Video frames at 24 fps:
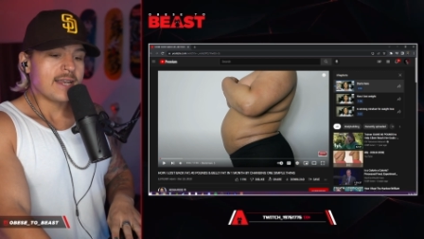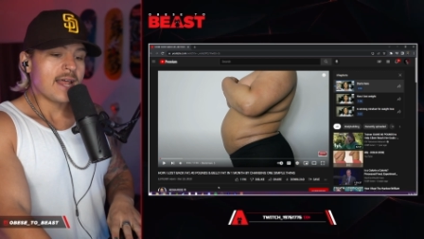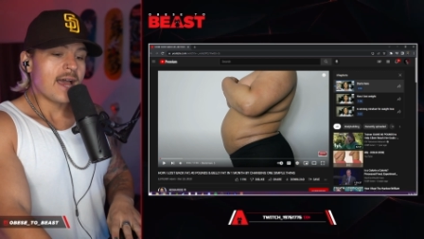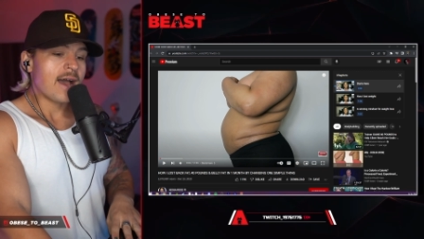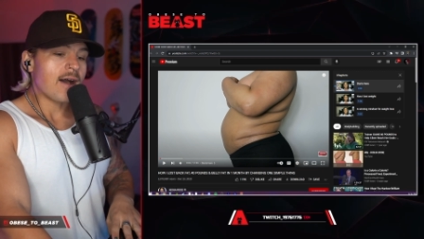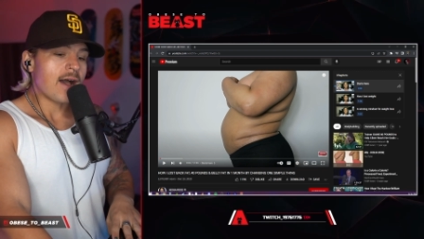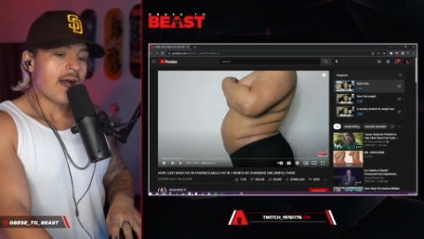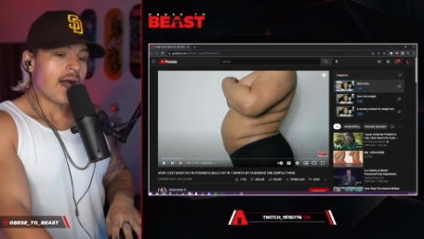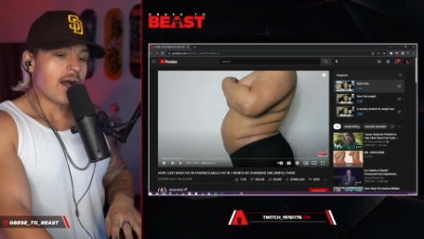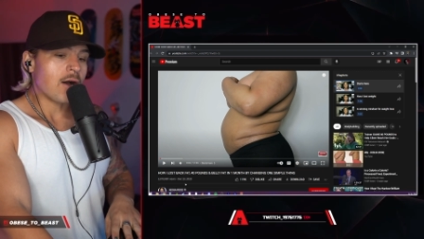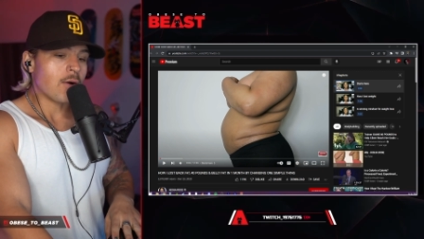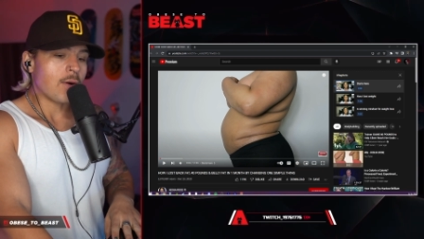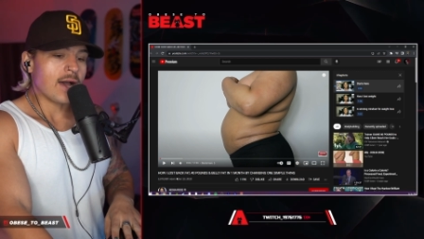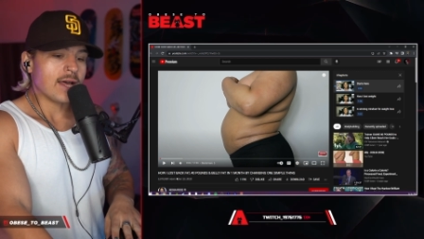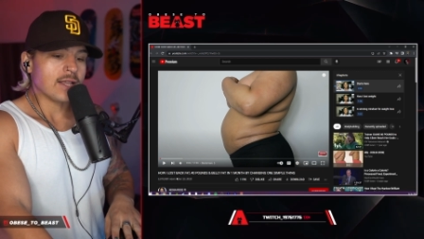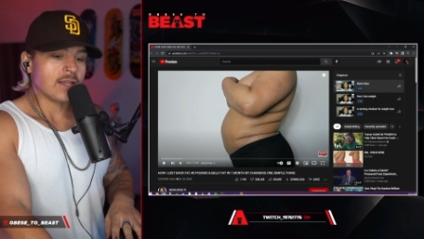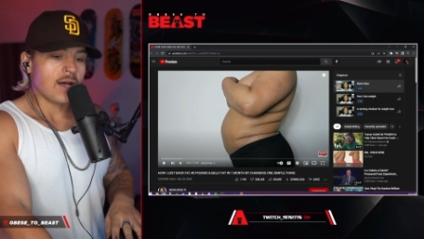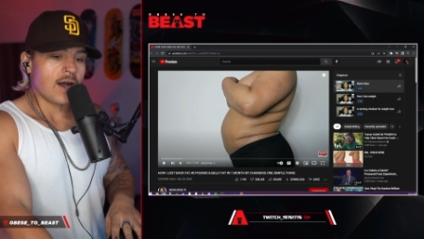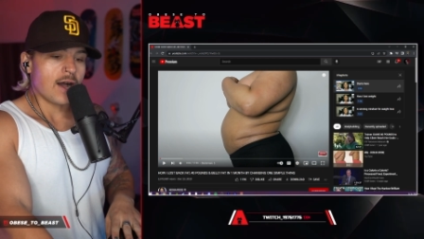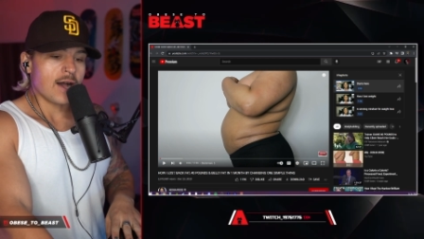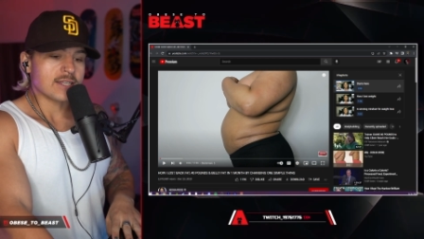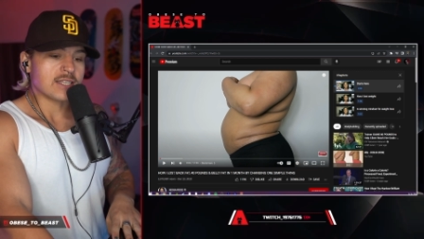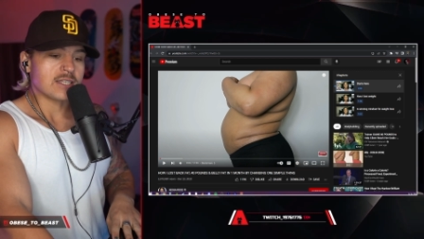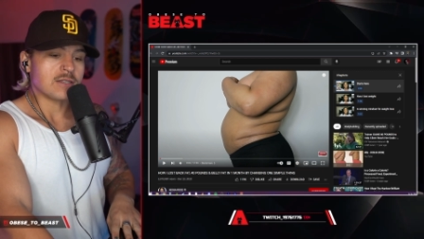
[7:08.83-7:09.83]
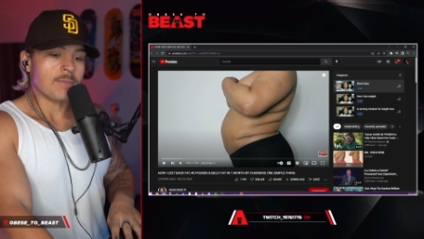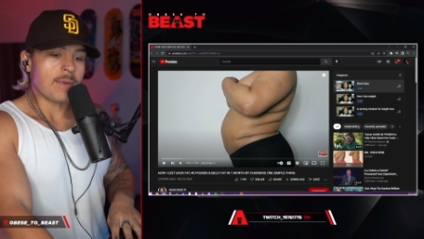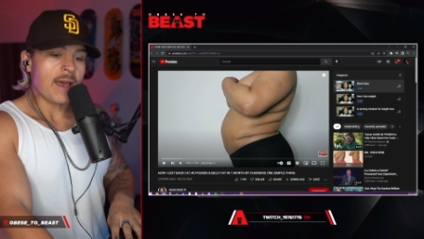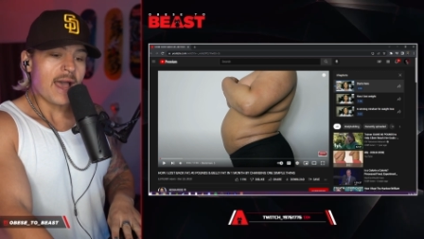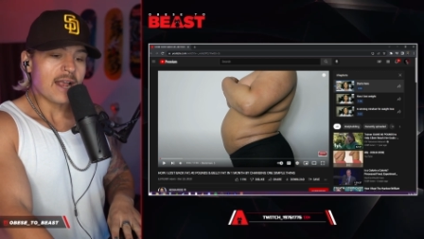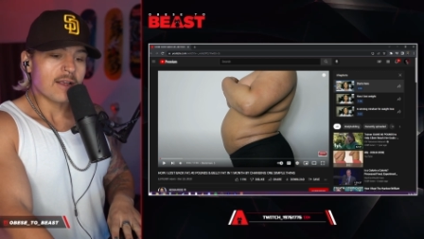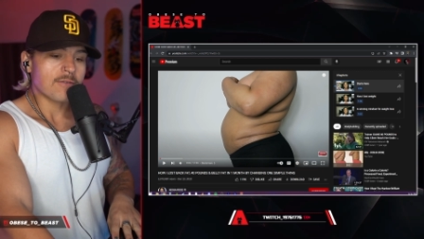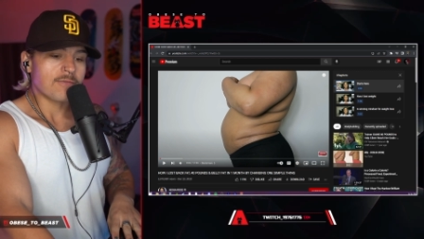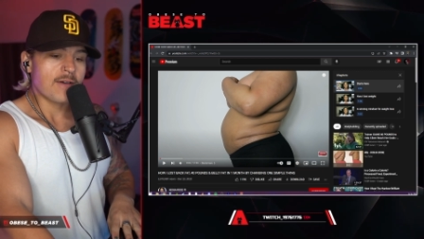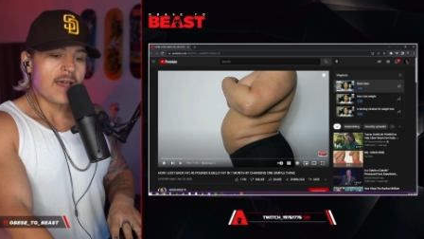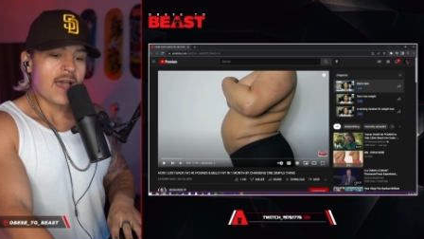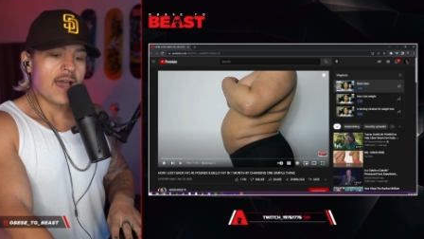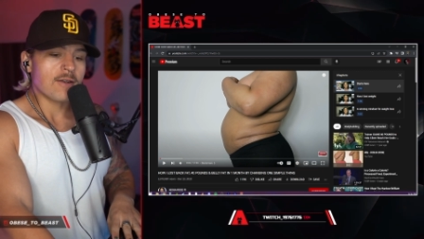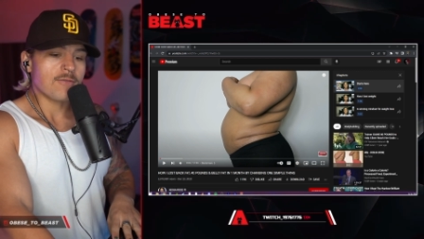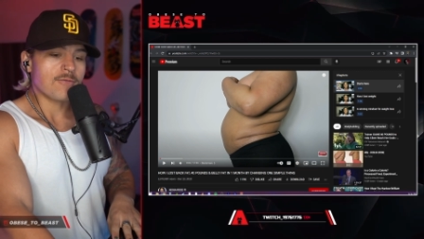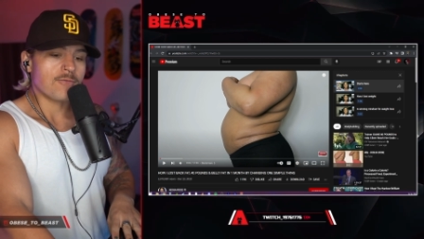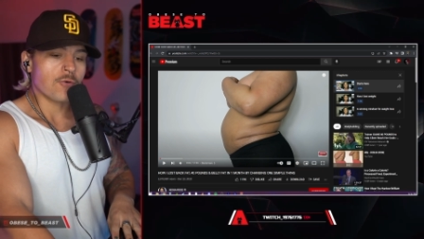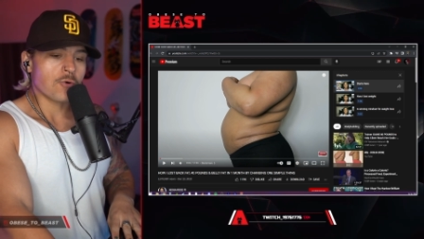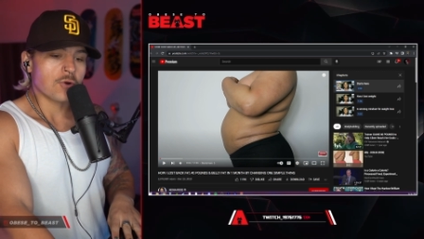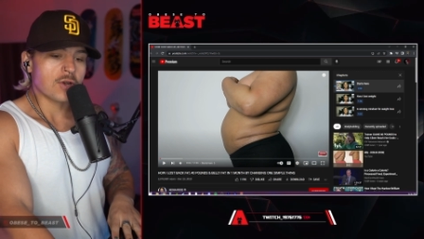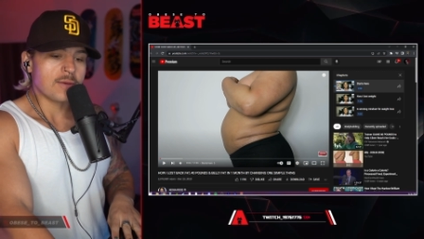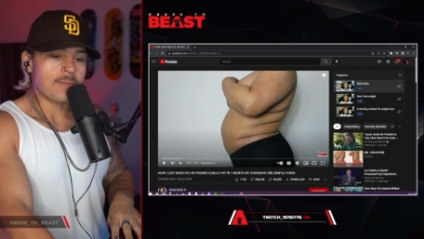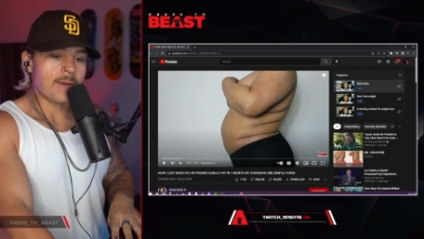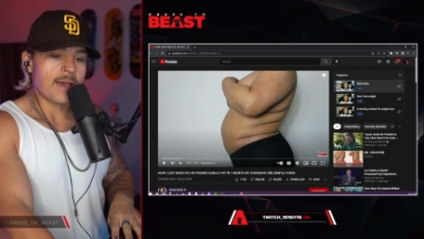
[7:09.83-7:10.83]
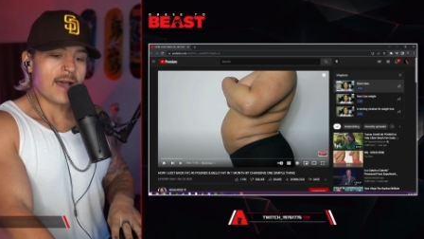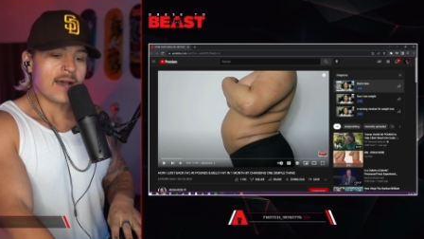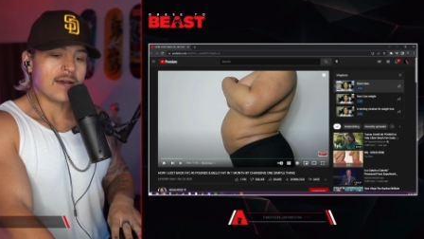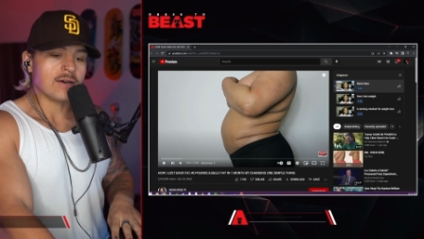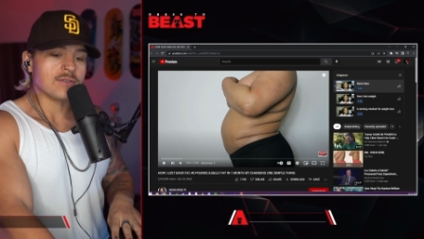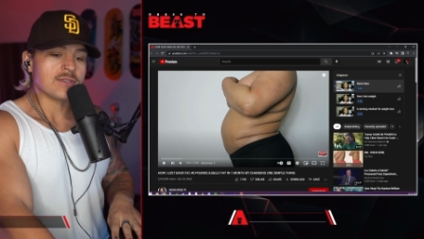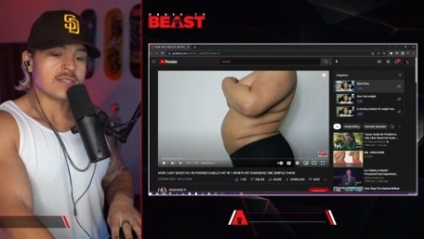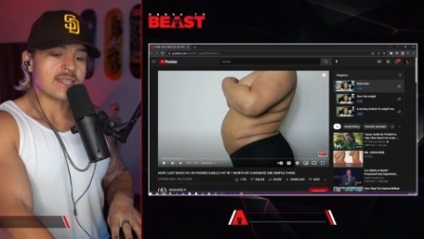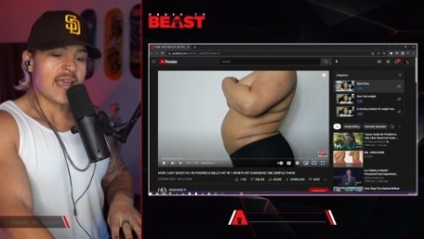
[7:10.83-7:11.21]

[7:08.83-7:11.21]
out how I lost back fat, 40 pounds,